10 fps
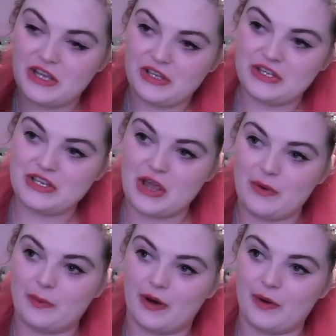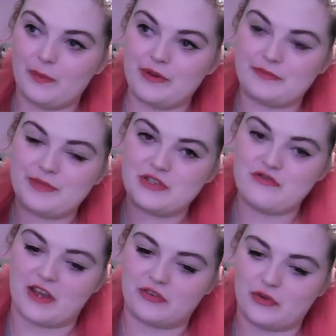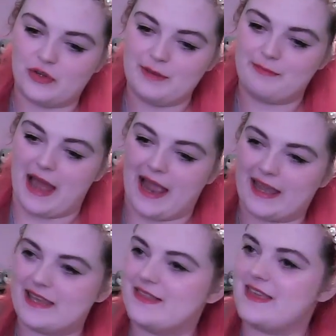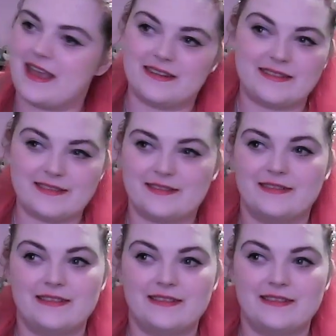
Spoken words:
you know what, with me dressed all in black and this,